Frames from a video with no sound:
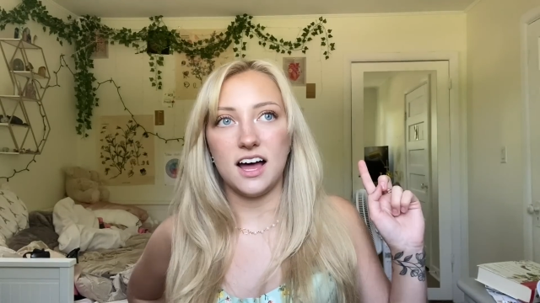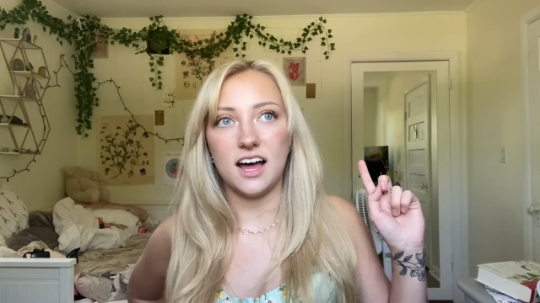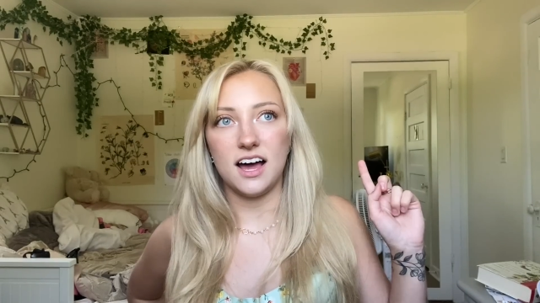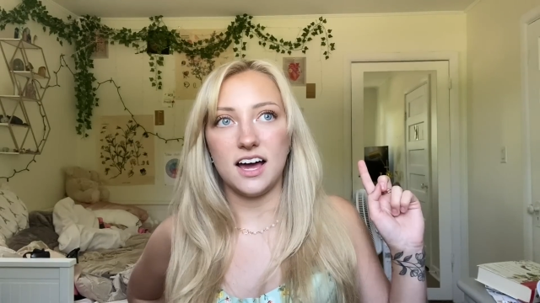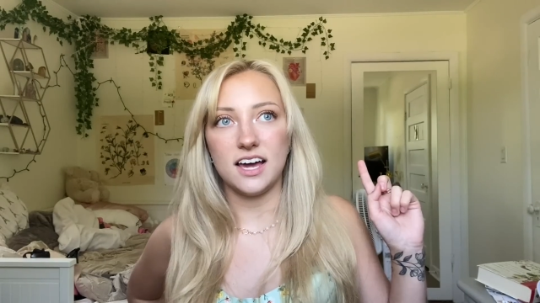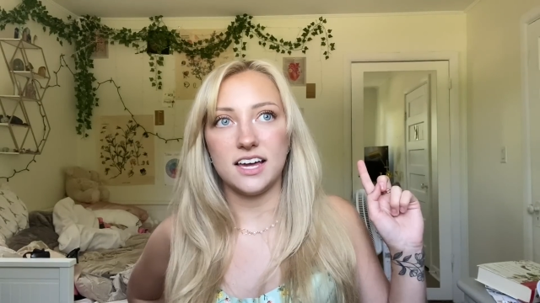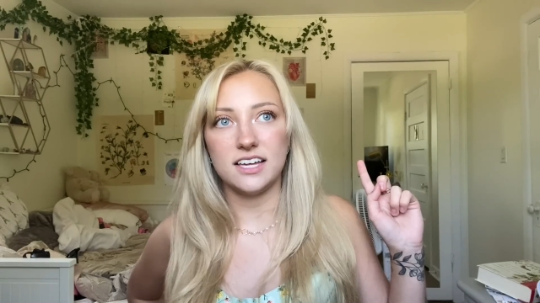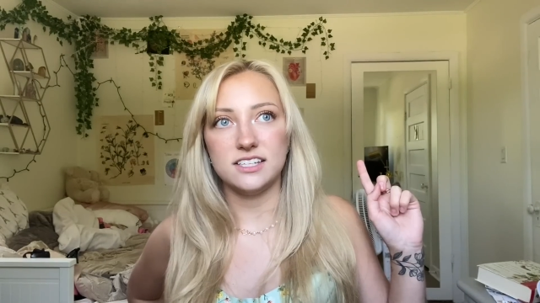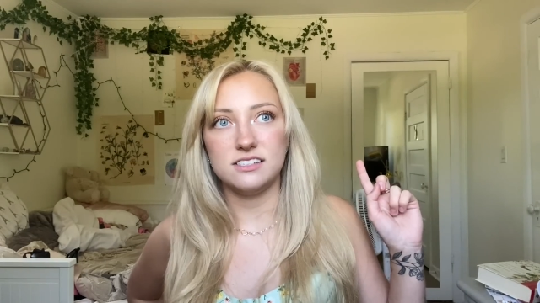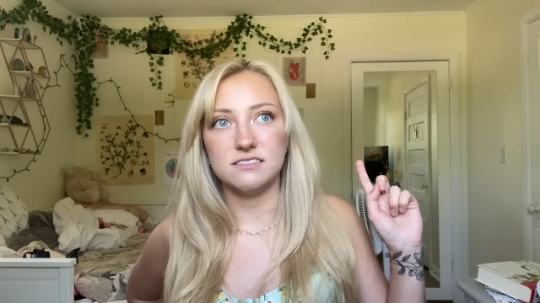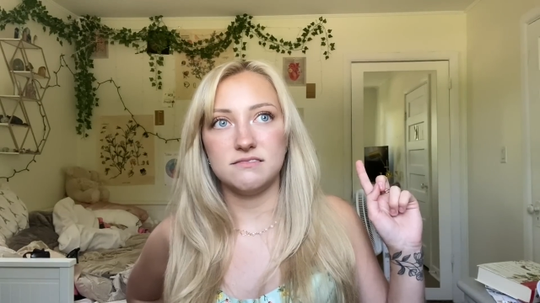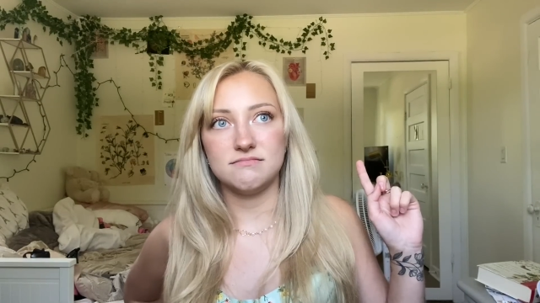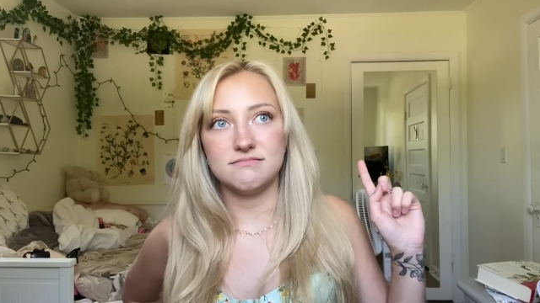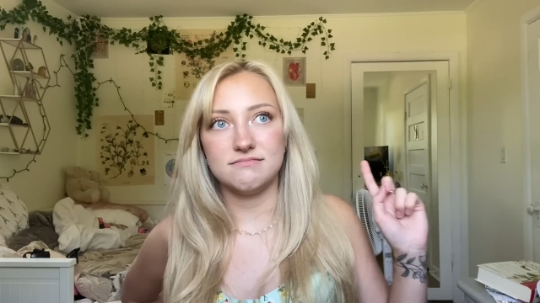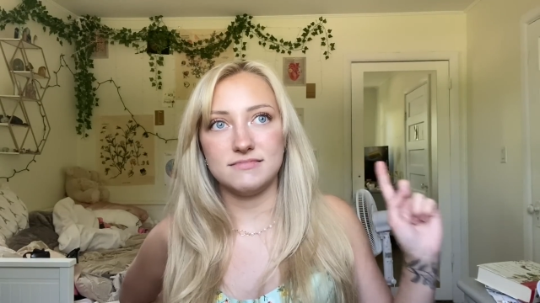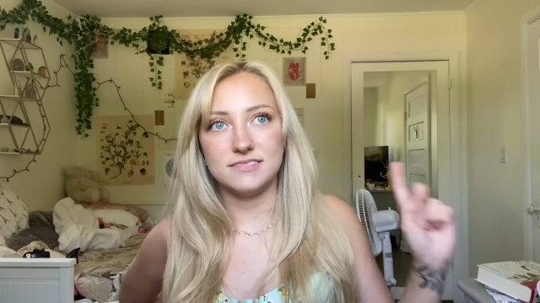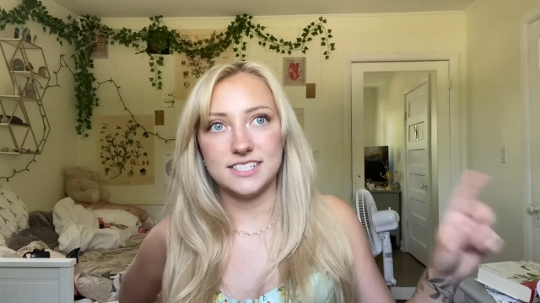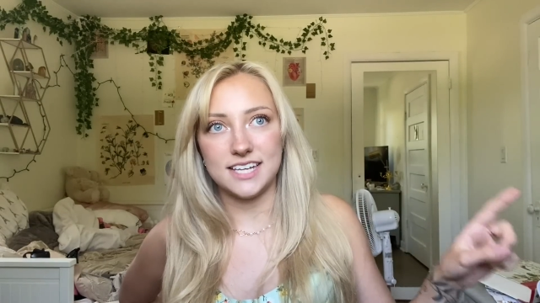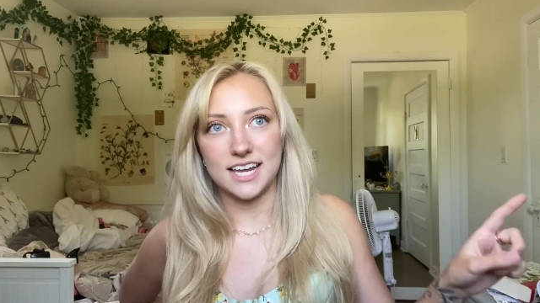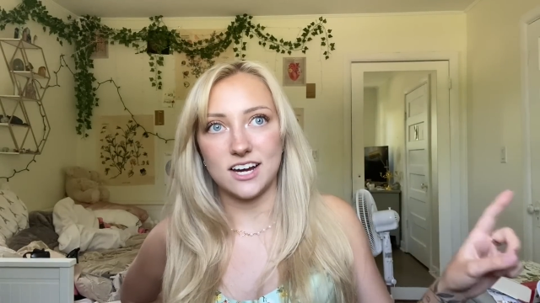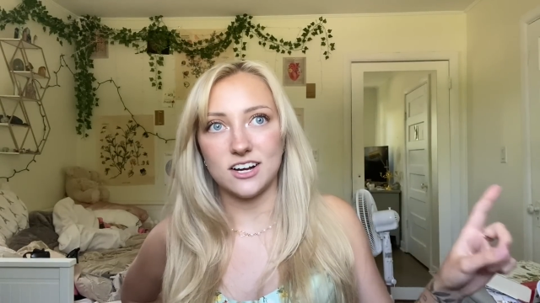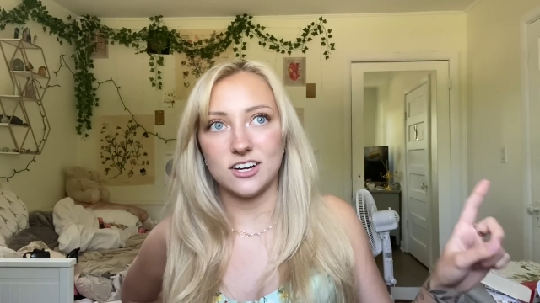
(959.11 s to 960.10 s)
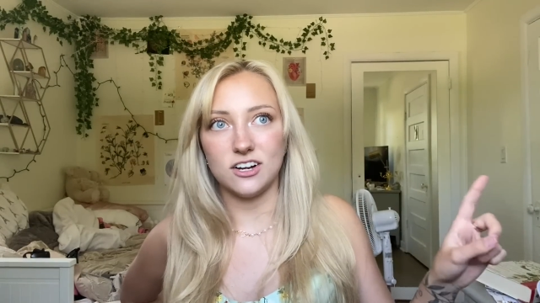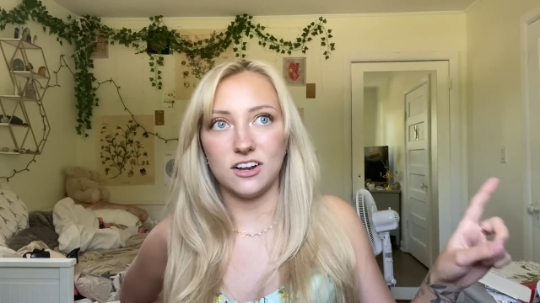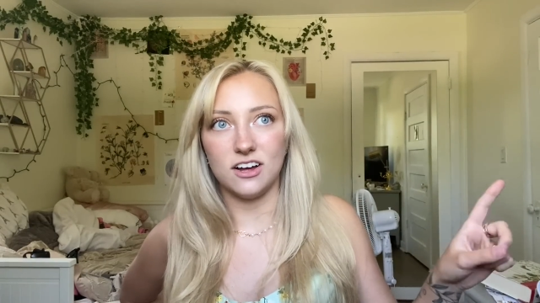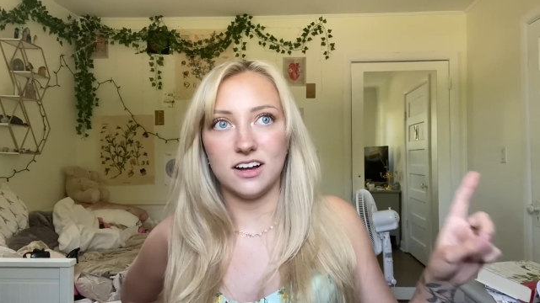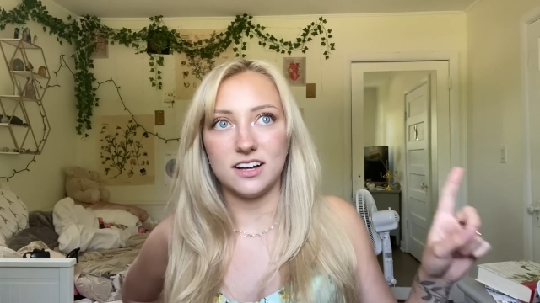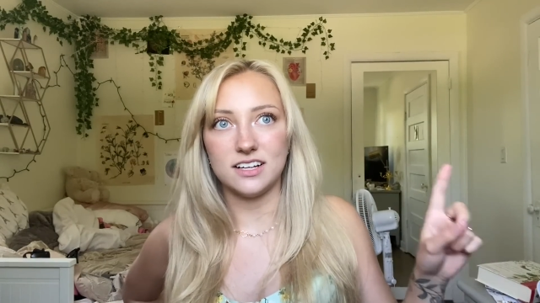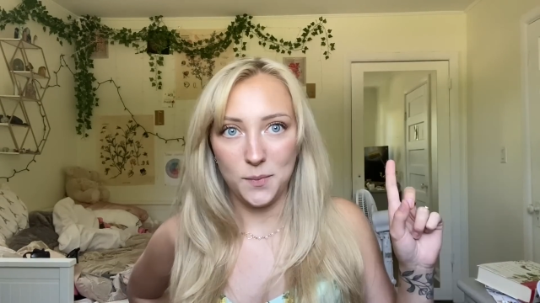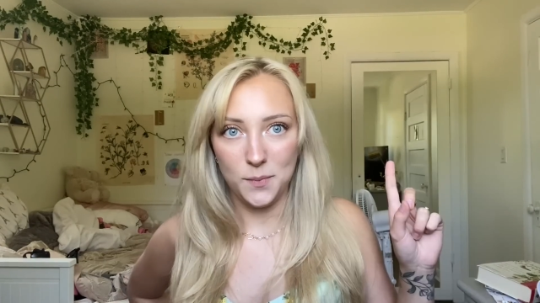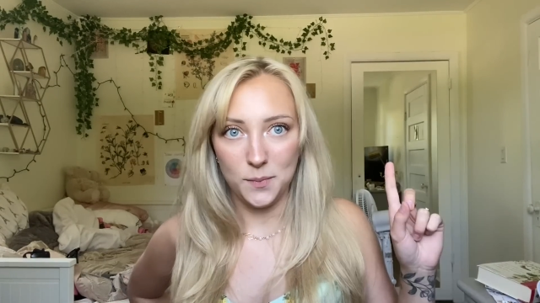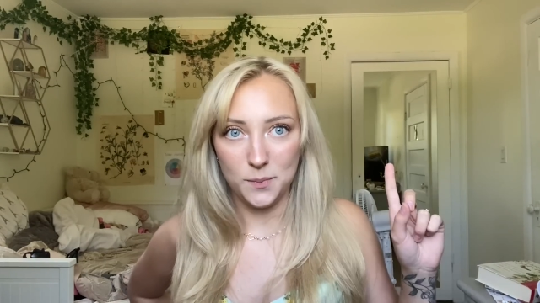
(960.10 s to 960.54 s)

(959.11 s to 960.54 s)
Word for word: I dare not